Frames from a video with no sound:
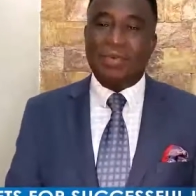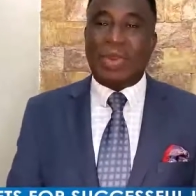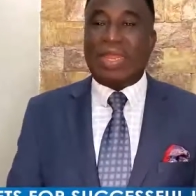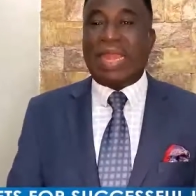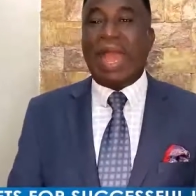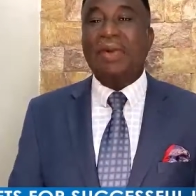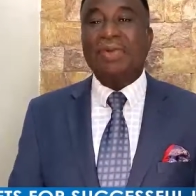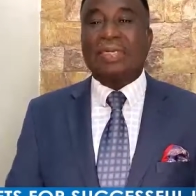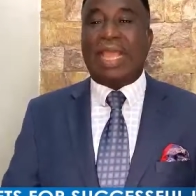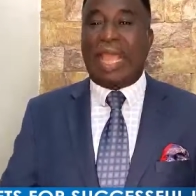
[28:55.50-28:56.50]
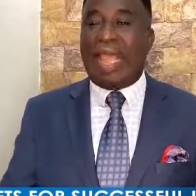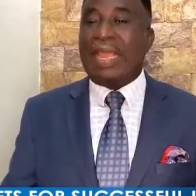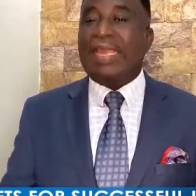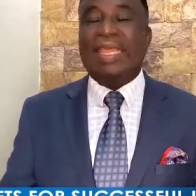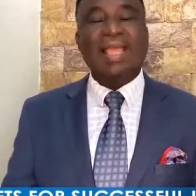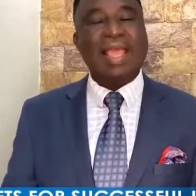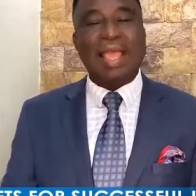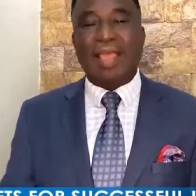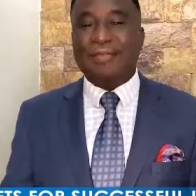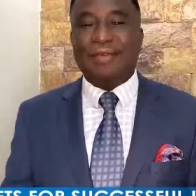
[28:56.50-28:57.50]
Without any
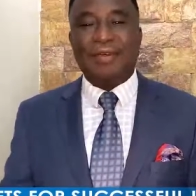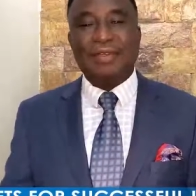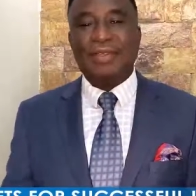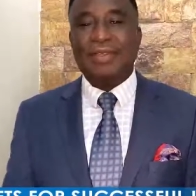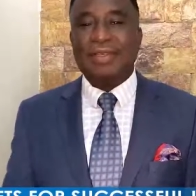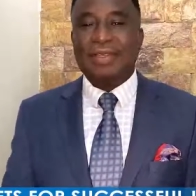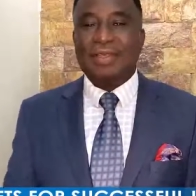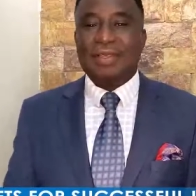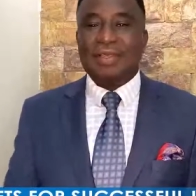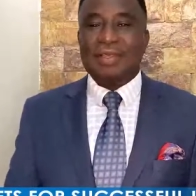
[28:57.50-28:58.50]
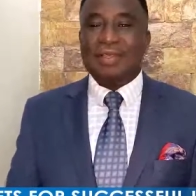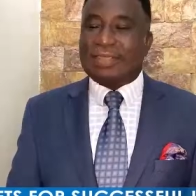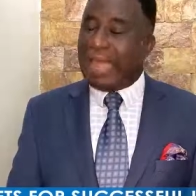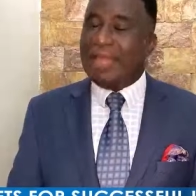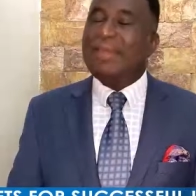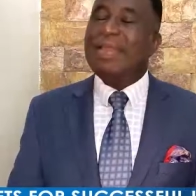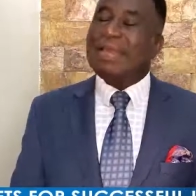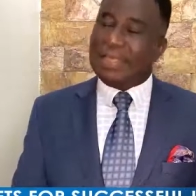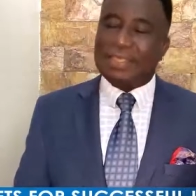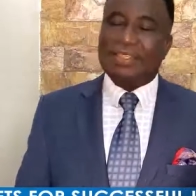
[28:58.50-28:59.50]
effort. Timing
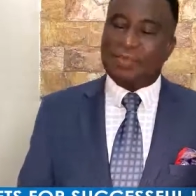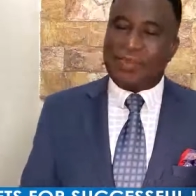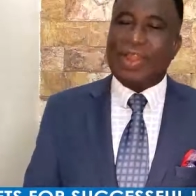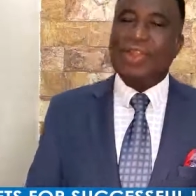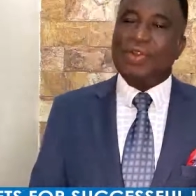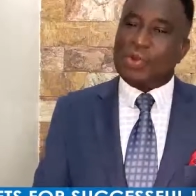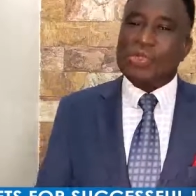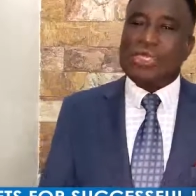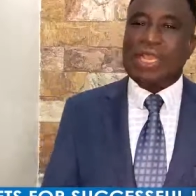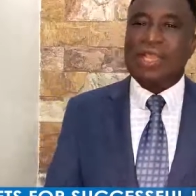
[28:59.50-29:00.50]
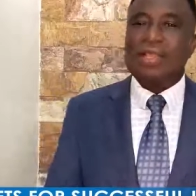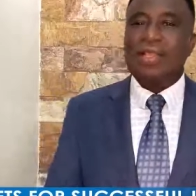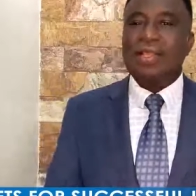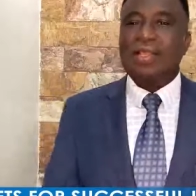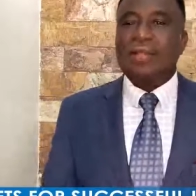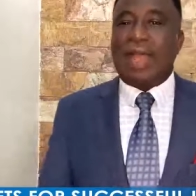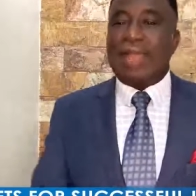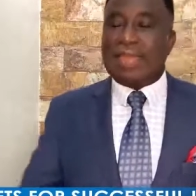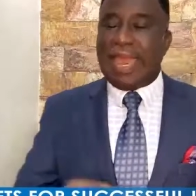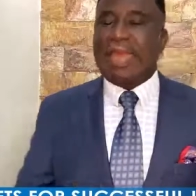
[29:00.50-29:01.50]
is very crucial.
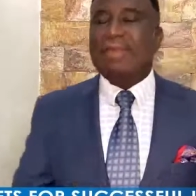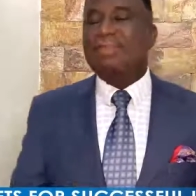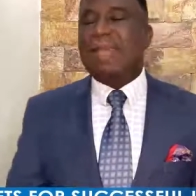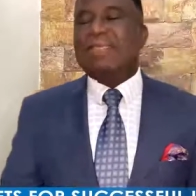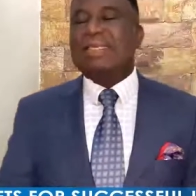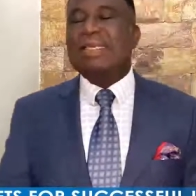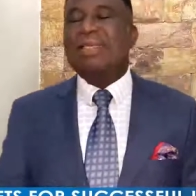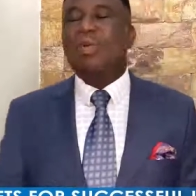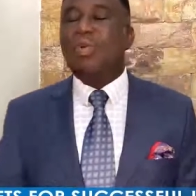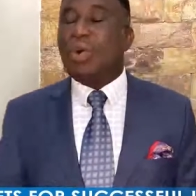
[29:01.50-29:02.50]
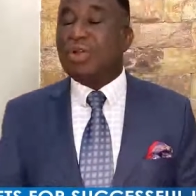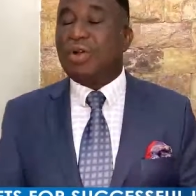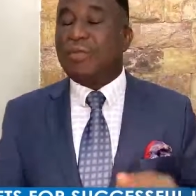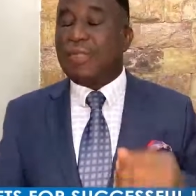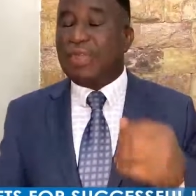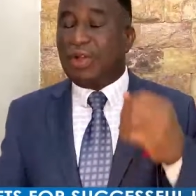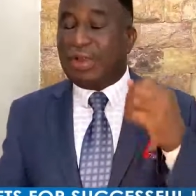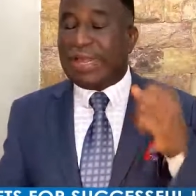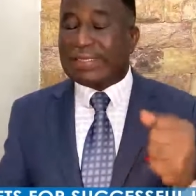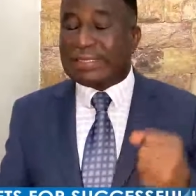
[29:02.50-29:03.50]
And that makes it one of the
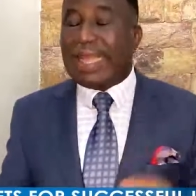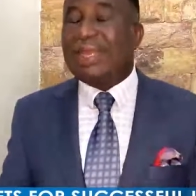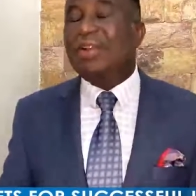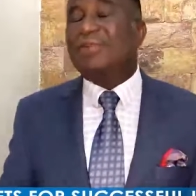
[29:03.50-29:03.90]
understanding